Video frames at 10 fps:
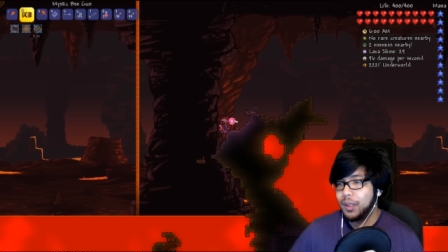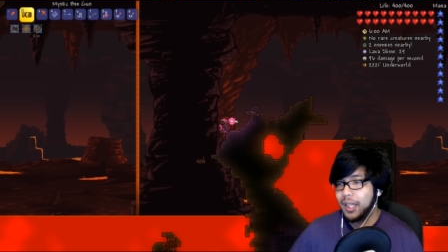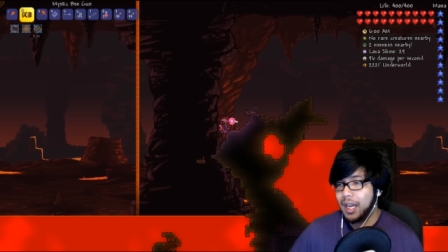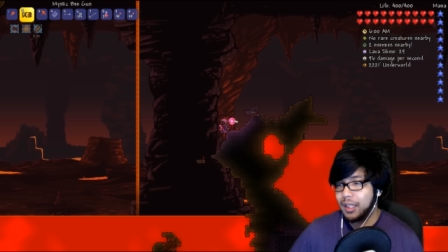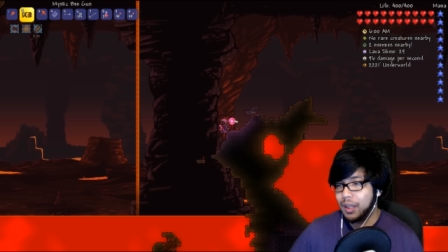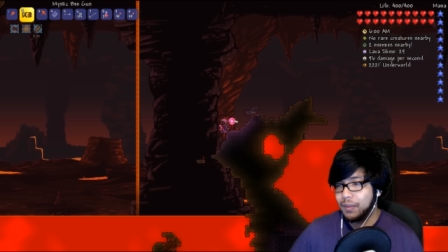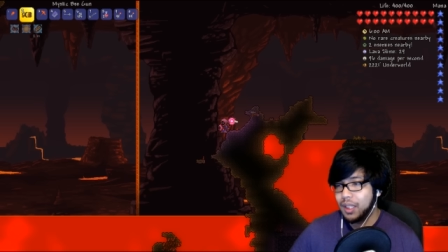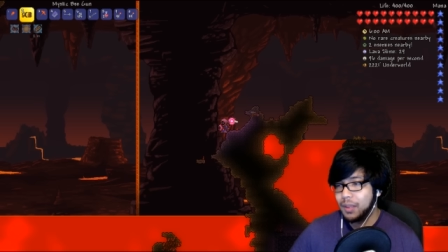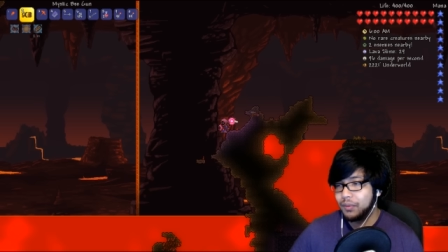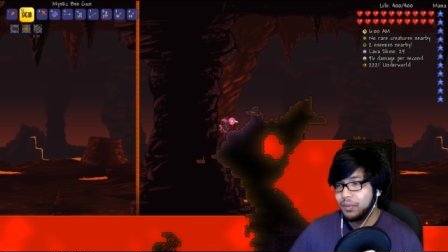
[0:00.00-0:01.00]
guide doll. I've
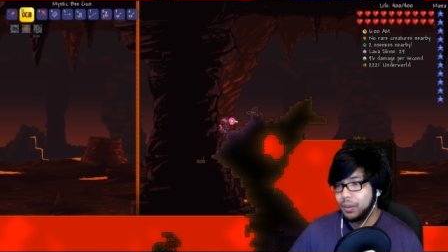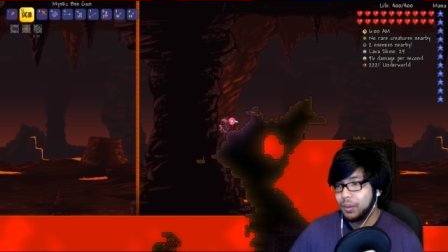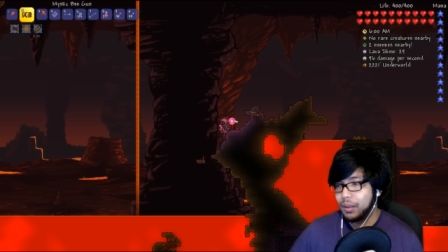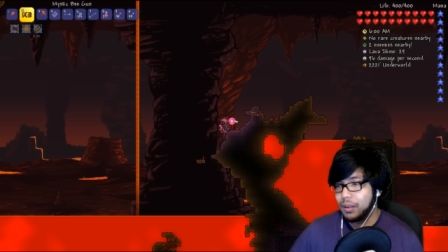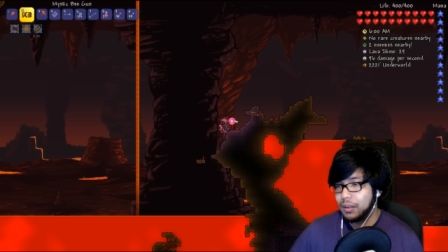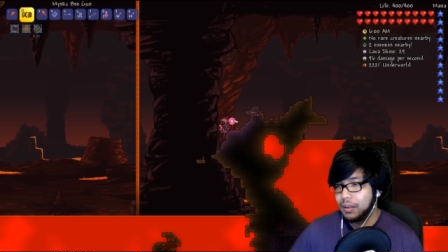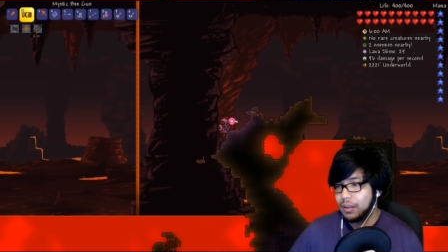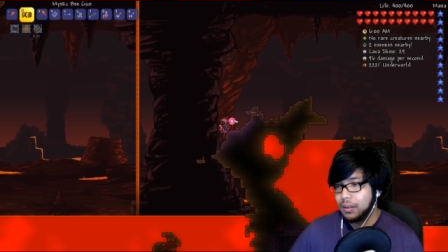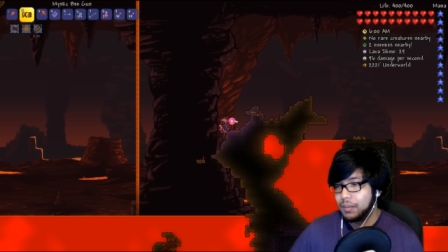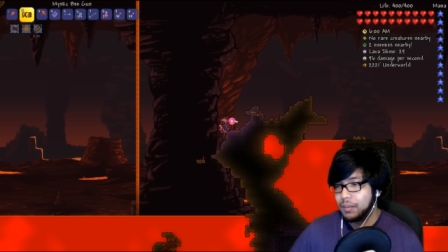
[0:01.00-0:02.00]
done it before,
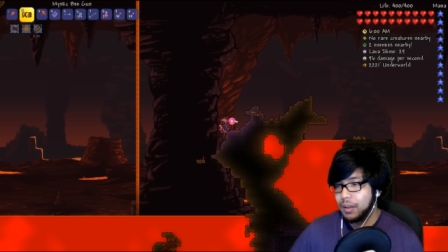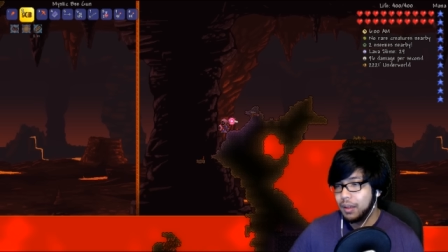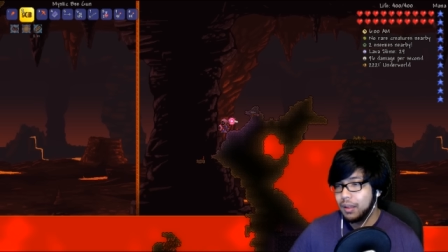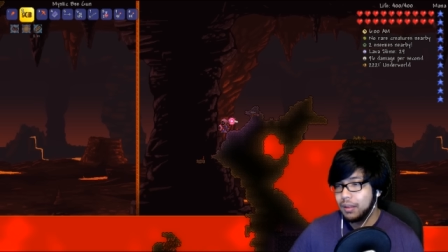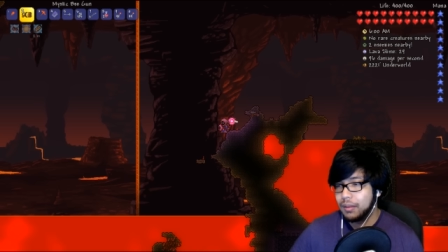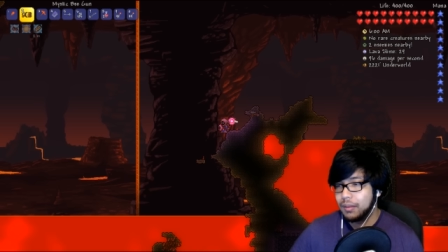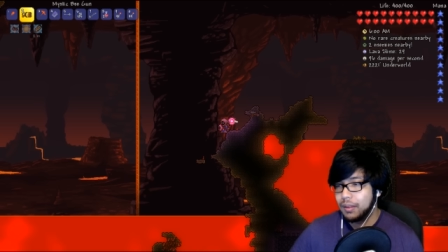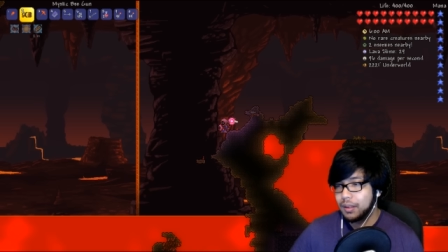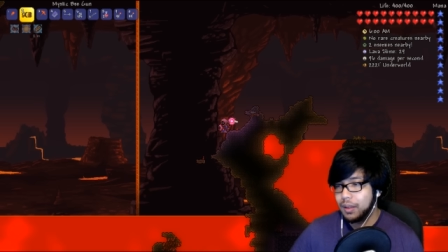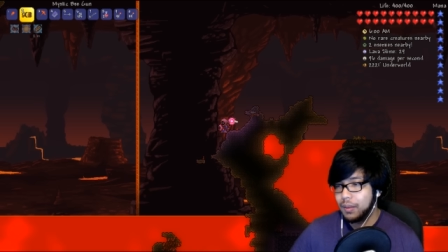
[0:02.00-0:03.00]
but
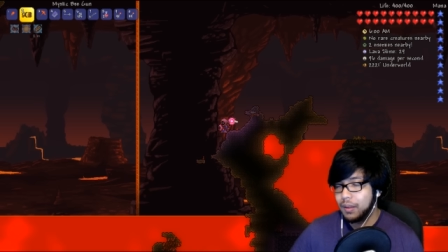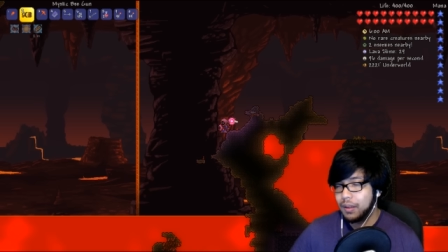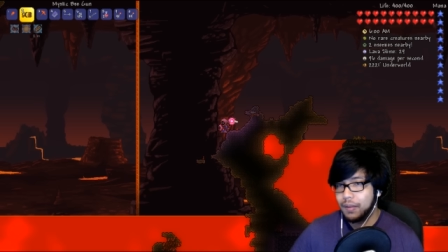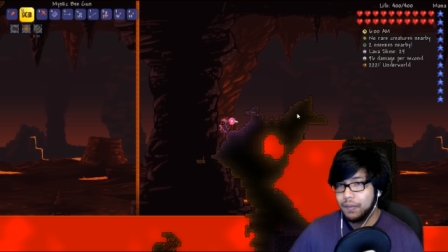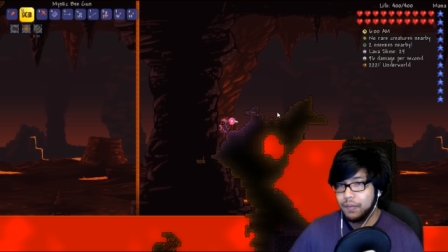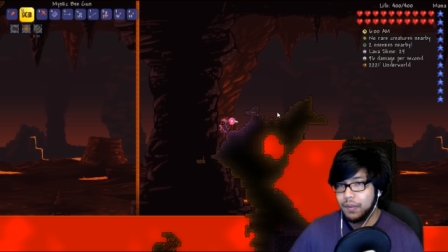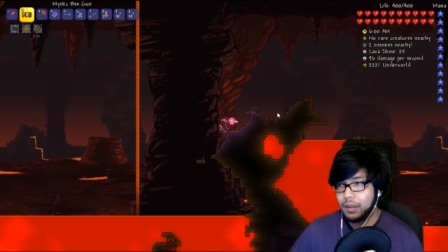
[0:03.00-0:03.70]
let's go uh, figure